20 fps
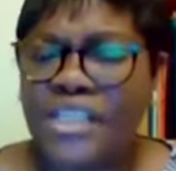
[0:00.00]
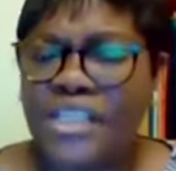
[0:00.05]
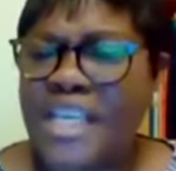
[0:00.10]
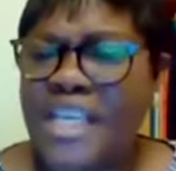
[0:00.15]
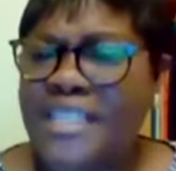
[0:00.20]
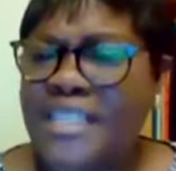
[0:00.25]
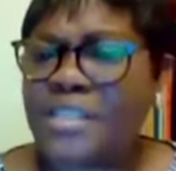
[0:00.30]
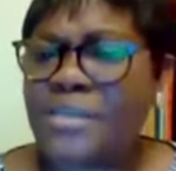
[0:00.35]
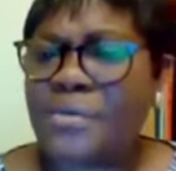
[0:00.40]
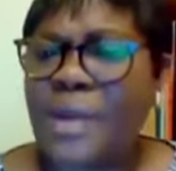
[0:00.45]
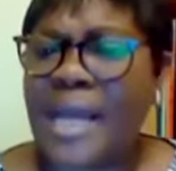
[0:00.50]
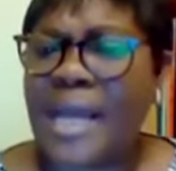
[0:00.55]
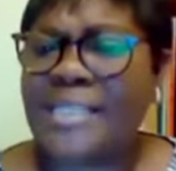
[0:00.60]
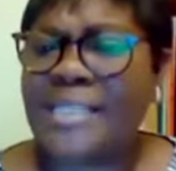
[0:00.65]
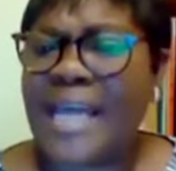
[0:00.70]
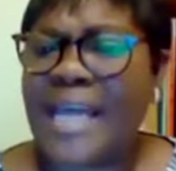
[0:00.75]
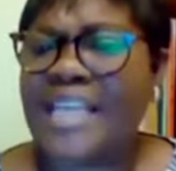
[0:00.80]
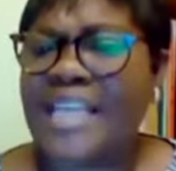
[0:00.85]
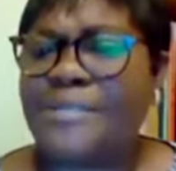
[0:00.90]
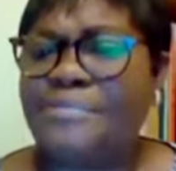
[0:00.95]
Jesus
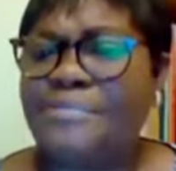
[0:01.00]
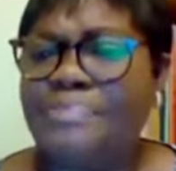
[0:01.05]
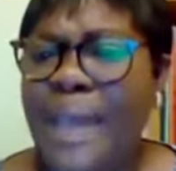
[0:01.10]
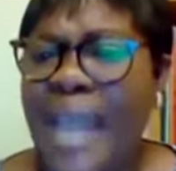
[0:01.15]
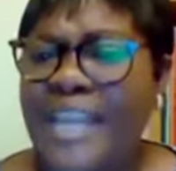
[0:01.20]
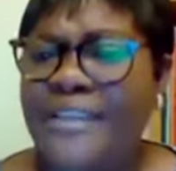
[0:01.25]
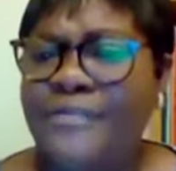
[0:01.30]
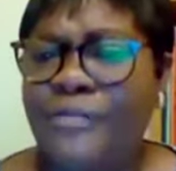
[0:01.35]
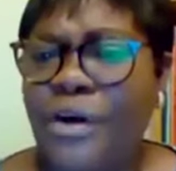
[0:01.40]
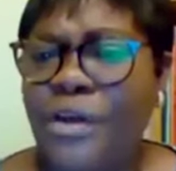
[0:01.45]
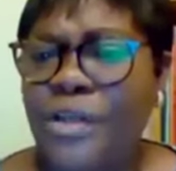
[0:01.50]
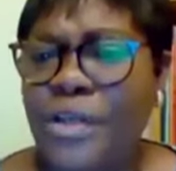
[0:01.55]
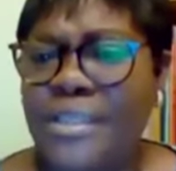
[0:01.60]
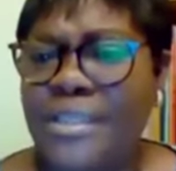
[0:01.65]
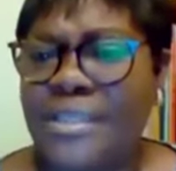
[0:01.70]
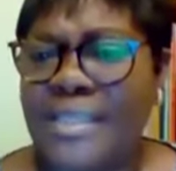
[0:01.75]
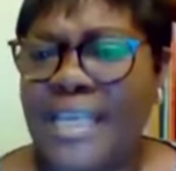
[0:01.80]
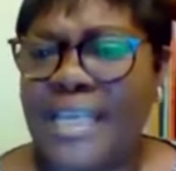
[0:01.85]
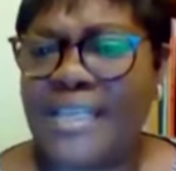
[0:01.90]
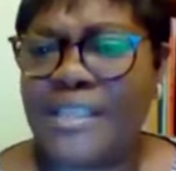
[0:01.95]
Christ has paid for
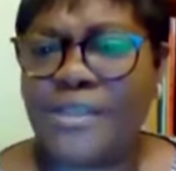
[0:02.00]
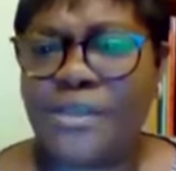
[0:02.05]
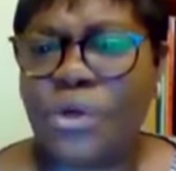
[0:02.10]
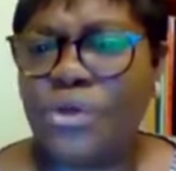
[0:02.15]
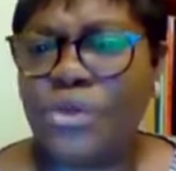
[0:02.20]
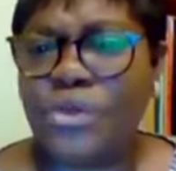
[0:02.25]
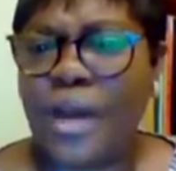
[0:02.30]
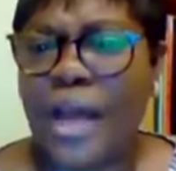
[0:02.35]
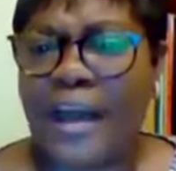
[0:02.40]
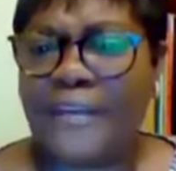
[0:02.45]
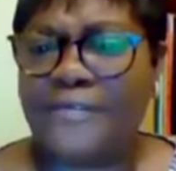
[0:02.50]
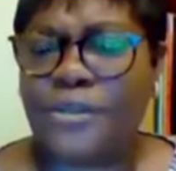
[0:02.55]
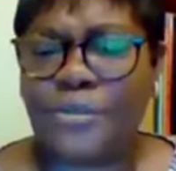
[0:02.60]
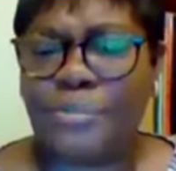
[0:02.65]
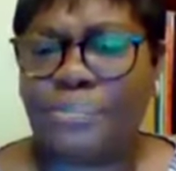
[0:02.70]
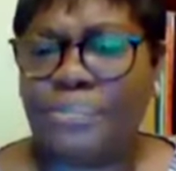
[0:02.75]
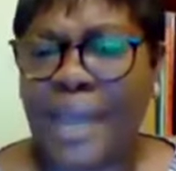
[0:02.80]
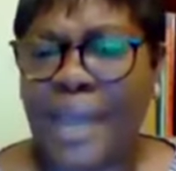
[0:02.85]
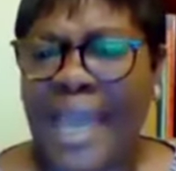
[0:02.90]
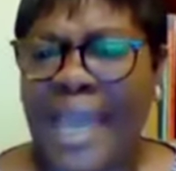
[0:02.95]
your sins, so you don't have
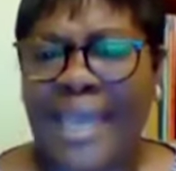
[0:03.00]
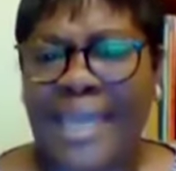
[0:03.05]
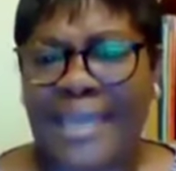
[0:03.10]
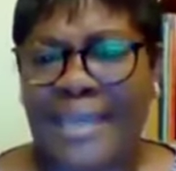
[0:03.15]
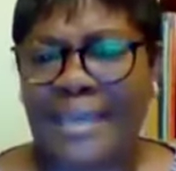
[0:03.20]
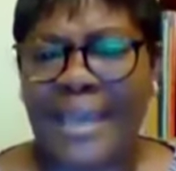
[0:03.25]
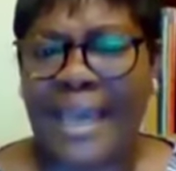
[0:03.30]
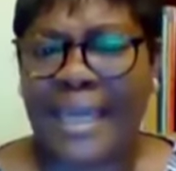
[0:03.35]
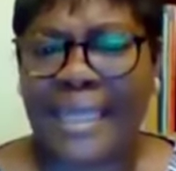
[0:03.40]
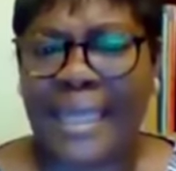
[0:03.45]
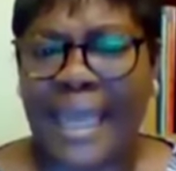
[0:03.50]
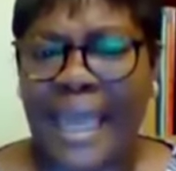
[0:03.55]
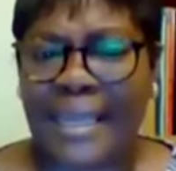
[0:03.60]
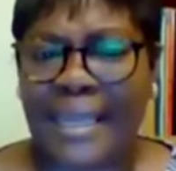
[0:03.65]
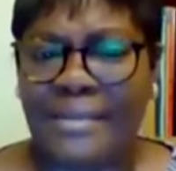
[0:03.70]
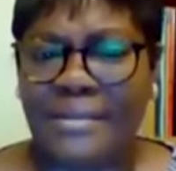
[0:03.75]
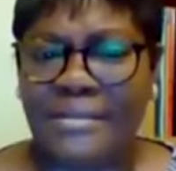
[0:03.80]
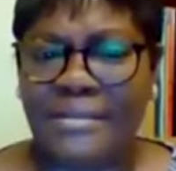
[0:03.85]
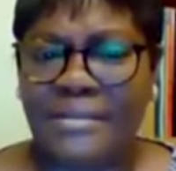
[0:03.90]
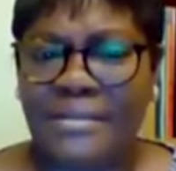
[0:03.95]
to pay
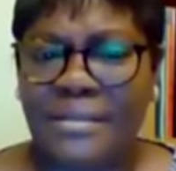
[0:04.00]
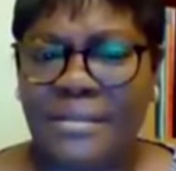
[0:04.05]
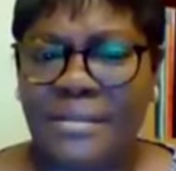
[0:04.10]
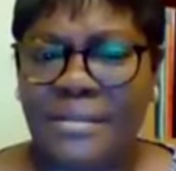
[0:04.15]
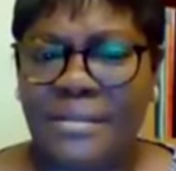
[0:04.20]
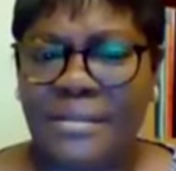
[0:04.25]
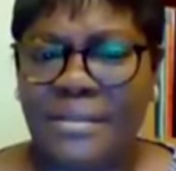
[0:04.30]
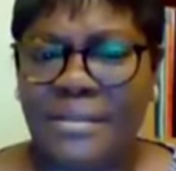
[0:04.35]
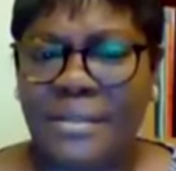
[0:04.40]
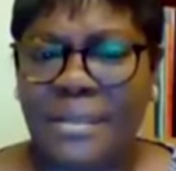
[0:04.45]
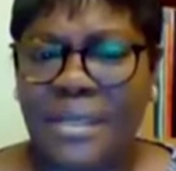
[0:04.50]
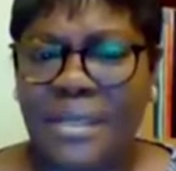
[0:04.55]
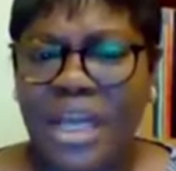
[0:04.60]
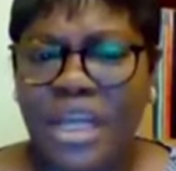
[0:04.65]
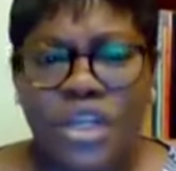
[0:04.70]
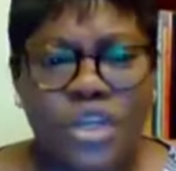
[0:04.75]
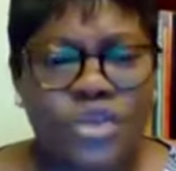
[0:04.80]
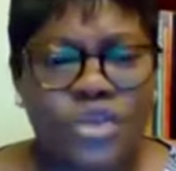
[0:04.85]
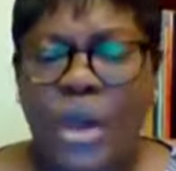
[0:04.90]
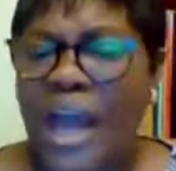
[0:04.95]
again.
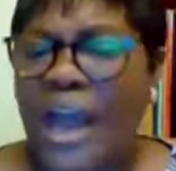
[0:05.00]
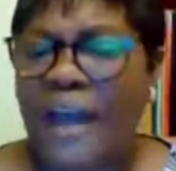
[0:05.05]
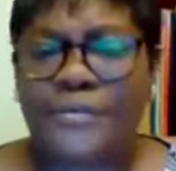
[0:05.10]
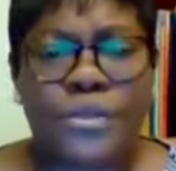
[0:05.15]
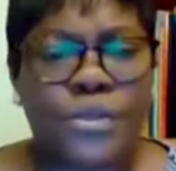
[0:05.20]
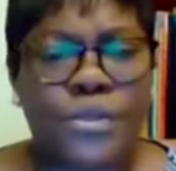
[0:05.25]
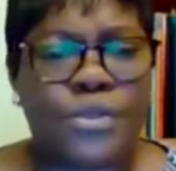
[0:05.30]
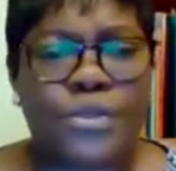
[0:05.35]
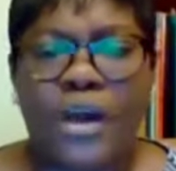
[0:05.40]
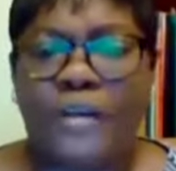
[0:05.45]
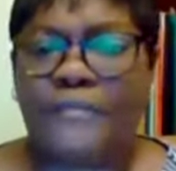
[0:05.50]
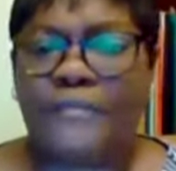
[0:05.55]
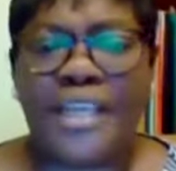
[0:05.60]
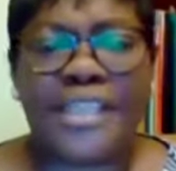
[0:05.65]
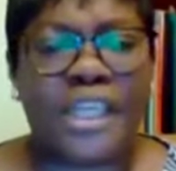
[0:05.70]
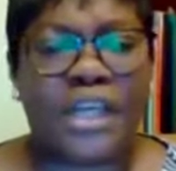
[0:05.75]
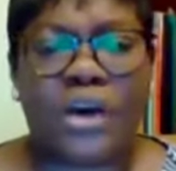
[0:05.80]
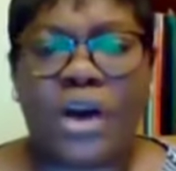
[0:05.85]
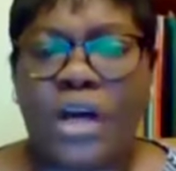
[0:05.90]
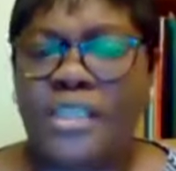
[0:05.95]
You don't have to suffer
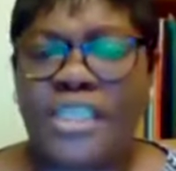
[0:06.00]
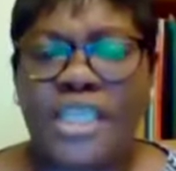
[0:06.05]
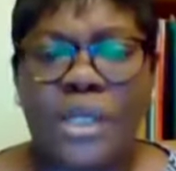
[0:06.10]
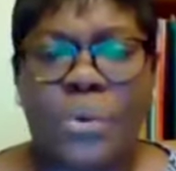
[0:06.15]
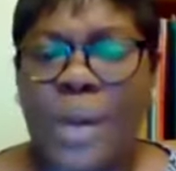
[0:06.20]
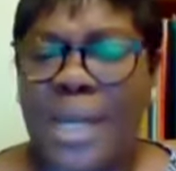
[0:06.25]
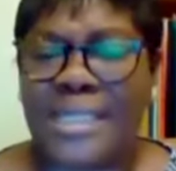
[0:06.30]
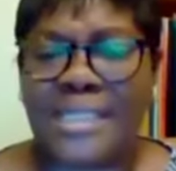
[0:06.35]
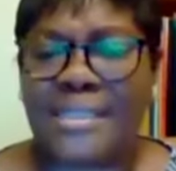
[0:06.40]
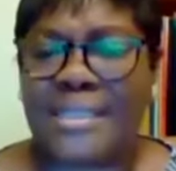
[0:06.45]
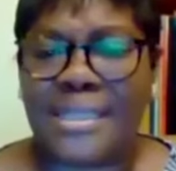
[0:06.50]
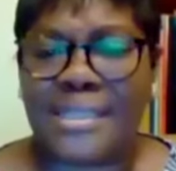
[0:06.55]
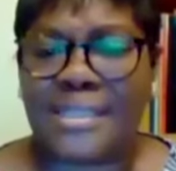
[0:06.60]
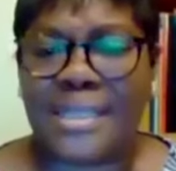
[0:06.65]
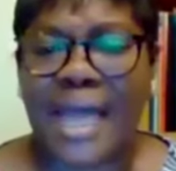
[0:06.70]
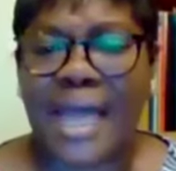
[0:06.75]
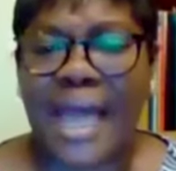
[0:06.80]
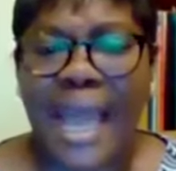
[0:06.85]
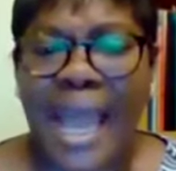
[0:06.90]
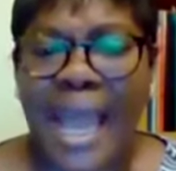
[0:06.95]
the
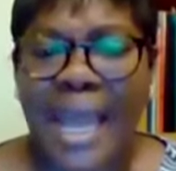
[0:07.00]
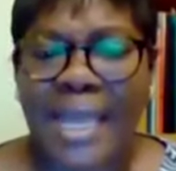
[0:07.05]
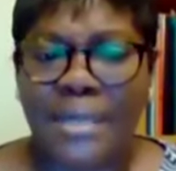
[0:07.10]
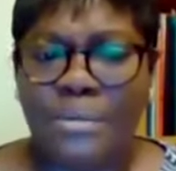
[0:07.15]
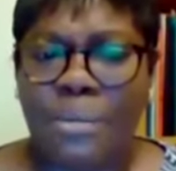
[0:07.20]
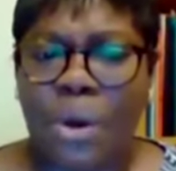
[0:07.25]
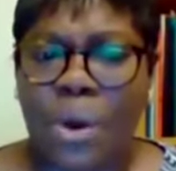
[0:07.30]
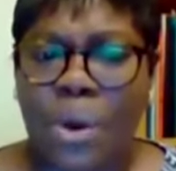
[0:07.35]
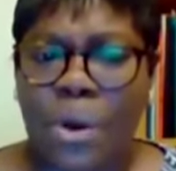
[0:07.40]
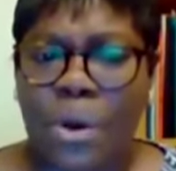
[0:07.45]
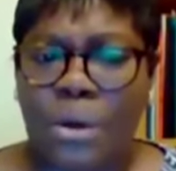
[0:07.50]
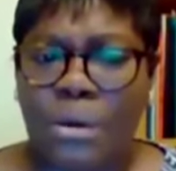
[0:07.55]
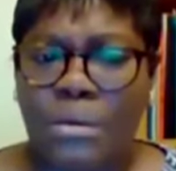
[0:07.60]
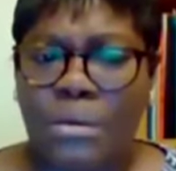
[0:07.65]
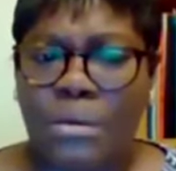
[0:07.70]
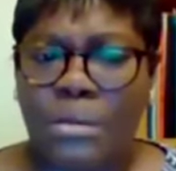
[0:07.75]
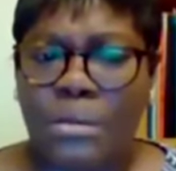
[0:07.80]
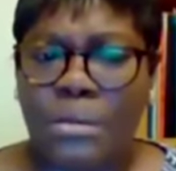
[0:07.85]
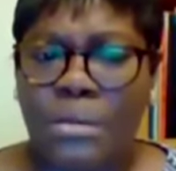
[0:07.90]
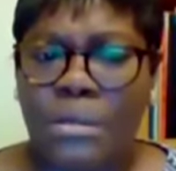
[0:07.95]
consequences anymore.
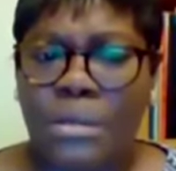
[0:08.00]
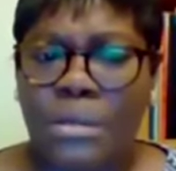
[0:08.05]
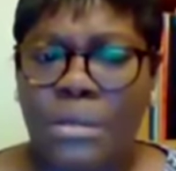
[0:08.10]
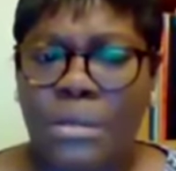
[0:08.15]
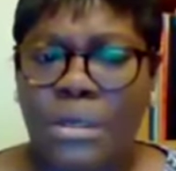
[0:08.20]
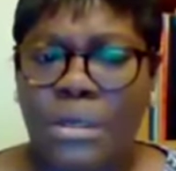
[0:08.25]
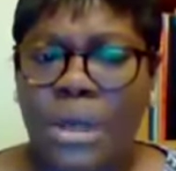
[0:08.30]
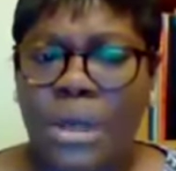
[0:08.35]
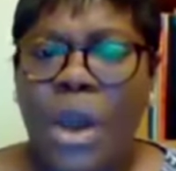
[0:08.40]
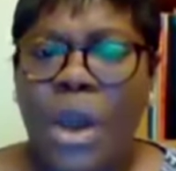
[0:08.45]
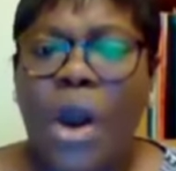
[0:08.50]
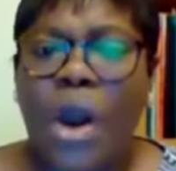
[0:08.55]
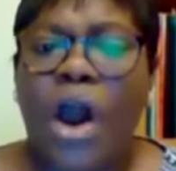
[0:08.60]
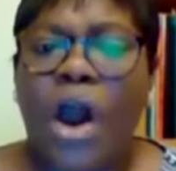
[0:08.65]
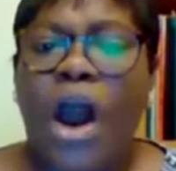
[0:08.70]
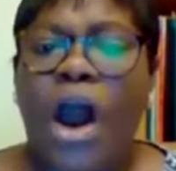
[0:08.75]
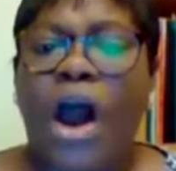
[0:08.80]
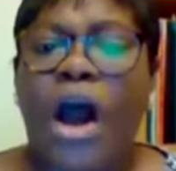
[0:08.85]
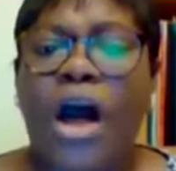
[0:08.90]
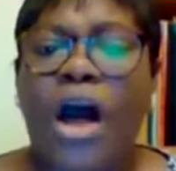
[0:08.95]

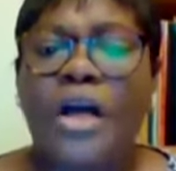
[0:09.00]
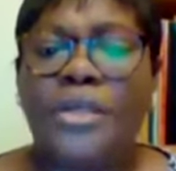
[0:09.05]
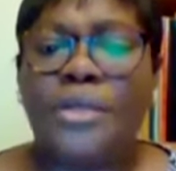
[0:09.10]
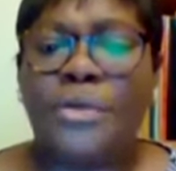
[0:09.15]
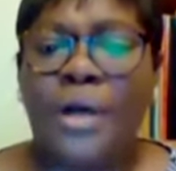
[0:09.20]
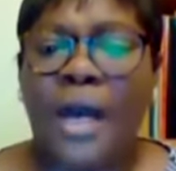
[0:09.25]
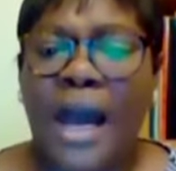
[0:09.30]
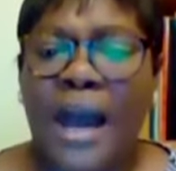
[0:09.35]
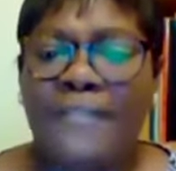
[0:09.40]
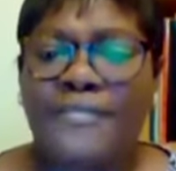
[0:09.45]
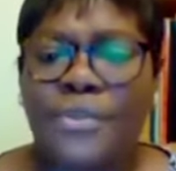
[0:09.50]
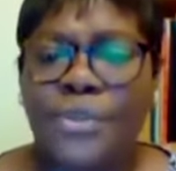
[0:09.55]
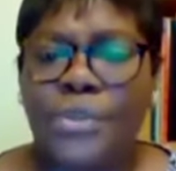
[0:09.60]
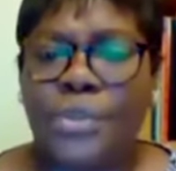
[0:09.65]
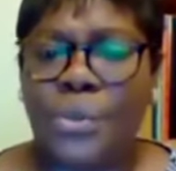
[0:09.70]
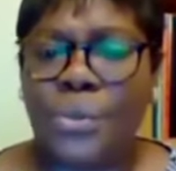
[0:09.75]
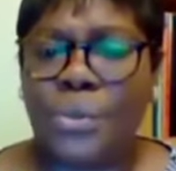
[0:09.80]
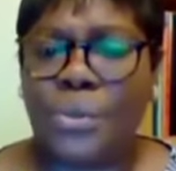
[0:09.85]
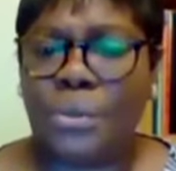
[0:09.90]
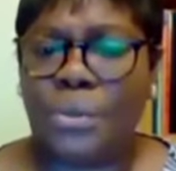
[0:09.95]
All you have to
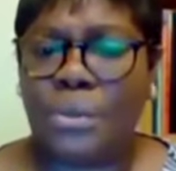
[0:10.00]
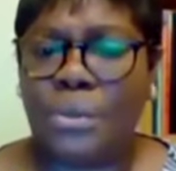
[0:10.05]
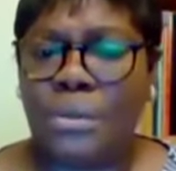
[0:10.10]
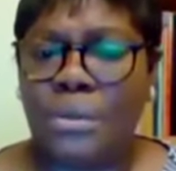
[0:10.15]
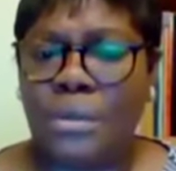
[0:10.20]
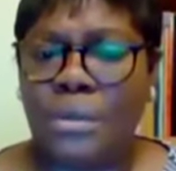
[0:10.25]
do